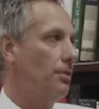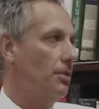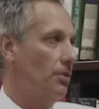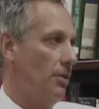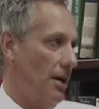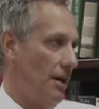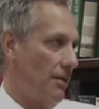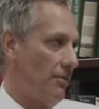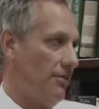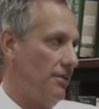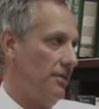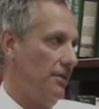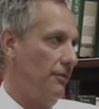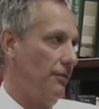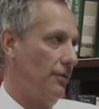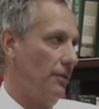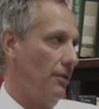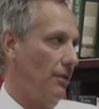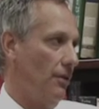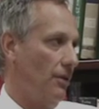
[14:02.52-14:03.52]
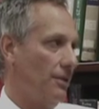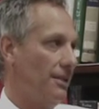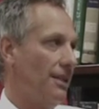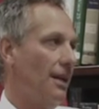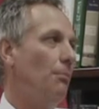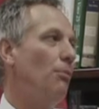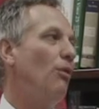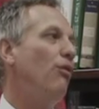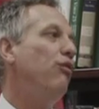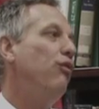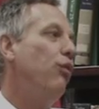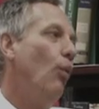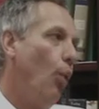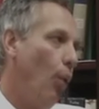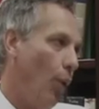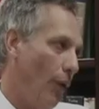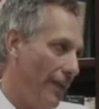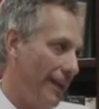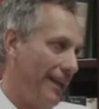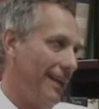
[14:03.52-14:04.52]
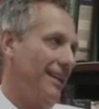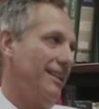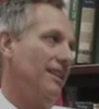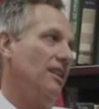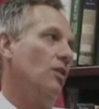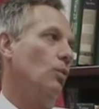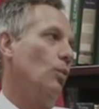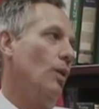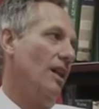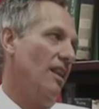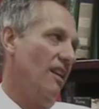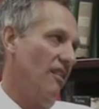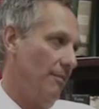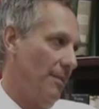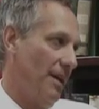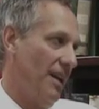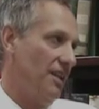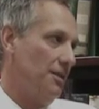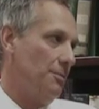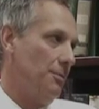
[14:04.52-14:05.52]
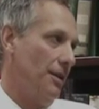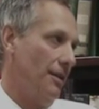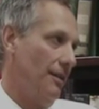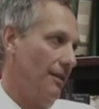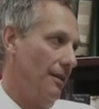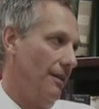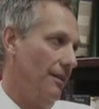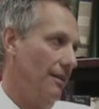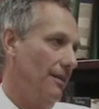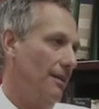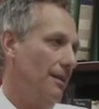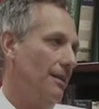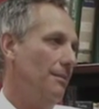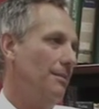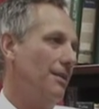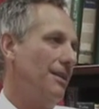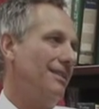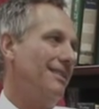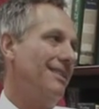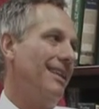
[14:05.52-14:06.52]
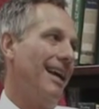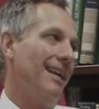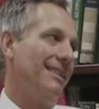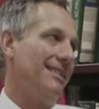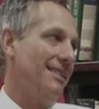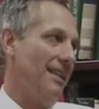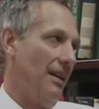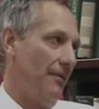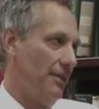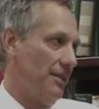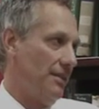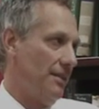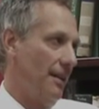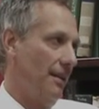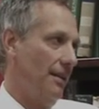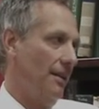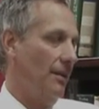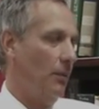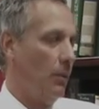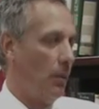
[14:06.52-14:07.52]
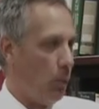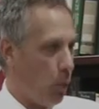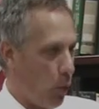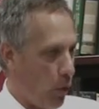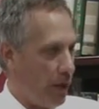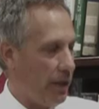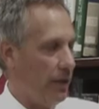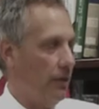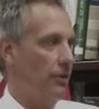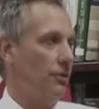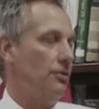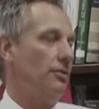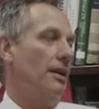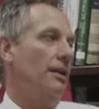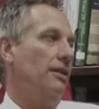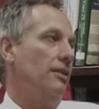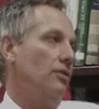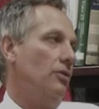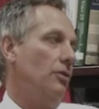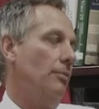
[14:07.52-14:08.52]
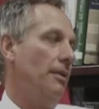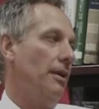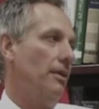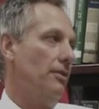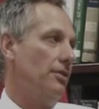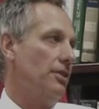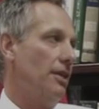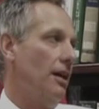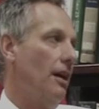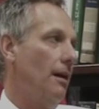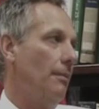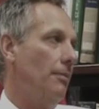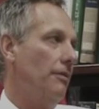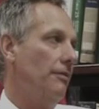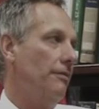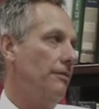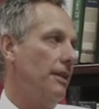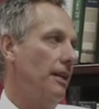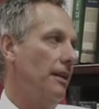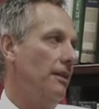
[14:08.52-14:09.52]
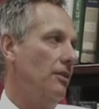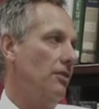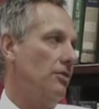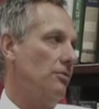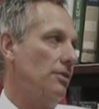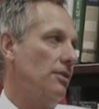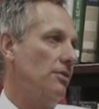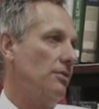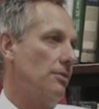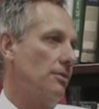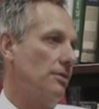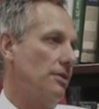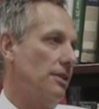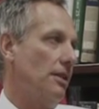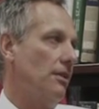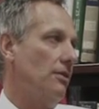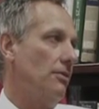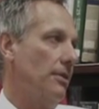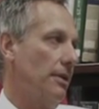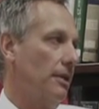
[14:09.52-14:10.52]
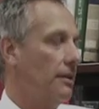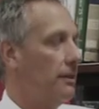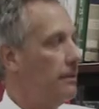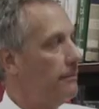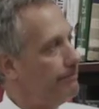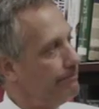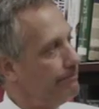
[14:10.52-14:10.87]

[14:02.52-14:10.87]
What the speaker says: bureaucracy for a long time before they get to the wildlife management area, because that's devastating. And we're working on trying to do a better job of getting those resources out quickly.